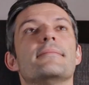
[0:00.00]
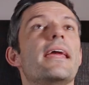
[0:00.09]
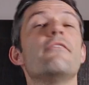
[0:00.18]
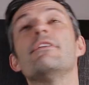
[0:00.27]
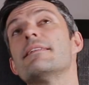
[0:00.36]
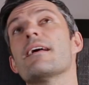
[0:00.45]

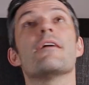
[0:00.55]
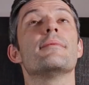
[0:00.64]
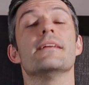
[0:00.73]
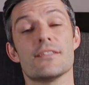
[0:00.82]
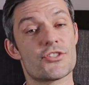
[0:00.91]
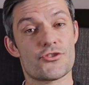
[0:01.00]
every time
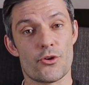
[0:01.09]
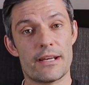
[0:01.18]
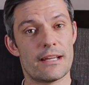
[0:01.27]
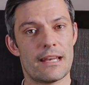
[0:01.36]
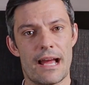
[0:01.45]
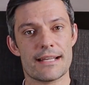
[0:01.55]
he destroyed
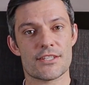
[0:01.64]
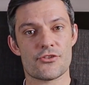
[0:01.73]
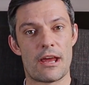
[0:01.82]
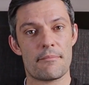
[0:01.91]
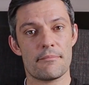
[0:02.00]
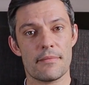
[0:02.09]
a Lions
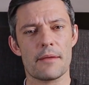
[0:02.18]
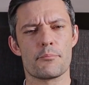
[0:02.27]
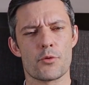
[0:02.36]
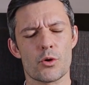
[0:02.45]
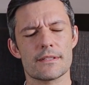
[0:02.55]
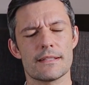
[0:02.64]
scrum, it
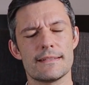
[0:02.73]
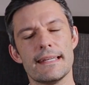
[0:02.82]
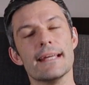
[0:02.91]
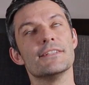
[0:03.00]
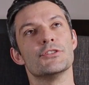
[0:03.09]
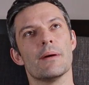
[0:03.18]
brought a
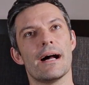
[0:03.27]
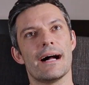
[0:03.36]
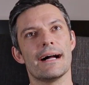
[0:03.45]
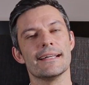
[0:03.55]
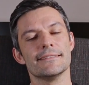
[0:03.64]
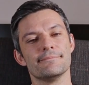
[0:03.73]
tear to my
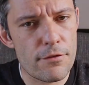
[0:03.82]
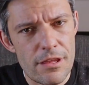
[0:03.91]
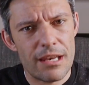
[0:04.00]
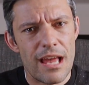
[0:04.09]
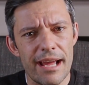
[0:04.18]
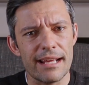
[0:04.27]
eye. For the
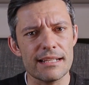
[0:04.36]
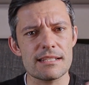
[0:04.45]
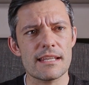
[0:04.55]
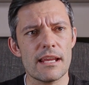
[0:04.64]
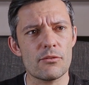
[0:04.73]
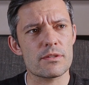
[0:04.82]

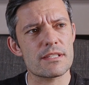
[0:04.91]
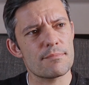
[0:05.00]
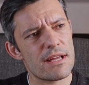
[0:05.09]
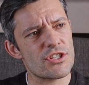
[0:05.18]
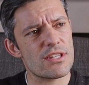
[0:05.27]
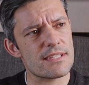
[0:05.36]
Lions, it was
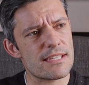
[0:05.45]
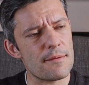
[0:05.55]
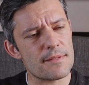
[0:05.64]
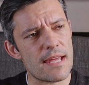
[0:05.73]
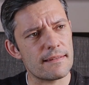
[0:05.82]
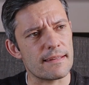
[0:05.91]
much the same
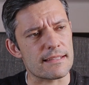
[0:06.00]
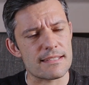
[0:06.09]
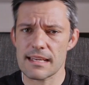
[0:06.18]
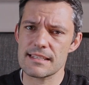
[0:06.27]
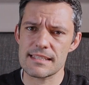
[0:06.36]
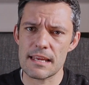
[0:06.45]
tactics,
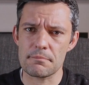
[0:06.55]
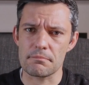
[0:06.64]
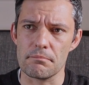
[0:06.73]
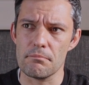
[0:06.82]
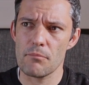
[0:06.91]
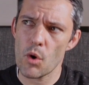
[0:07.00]
except
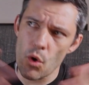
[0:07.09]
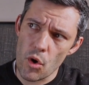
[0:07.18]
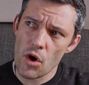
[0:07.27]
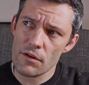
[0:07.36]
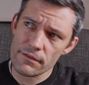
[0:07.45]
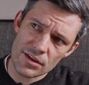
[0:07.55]

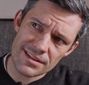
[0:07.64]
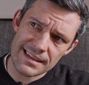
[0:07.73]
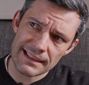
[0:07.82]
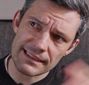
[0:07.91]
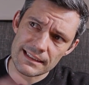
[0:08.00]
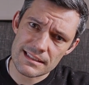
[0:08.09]
more of those
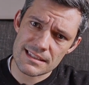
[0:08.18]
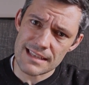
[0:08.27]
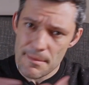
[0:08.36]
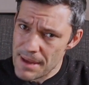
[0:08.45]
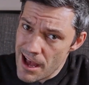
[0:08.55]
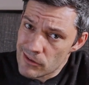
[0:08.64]
tactics
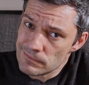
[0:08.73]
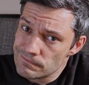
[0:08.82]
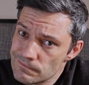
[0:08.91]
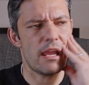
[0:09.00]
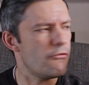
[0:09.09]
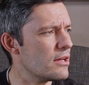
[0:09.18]
somehow.
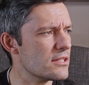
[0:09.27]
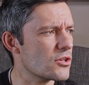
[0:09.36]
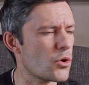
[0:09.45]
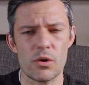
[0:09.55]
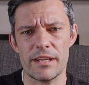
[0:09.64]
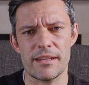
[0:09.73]
Everyone's
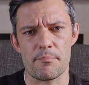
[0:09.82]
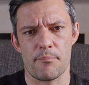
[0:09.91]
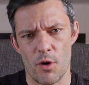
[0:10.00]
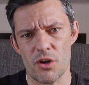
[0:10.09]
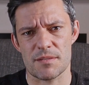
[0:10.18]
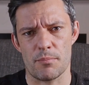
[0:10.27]
calling the
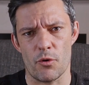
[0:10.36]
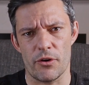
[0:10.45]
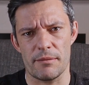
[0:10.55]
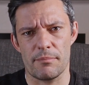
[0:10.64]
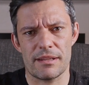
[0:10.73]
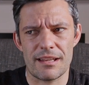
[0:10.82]
Boks
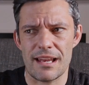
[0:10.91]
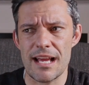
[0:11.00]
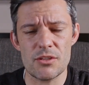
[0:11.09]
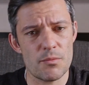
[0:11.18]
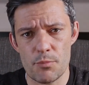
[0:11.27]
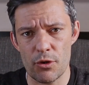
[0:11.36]
boring, but the
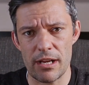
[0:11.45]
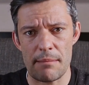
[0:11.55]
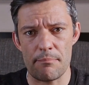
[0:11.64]
Lions were putting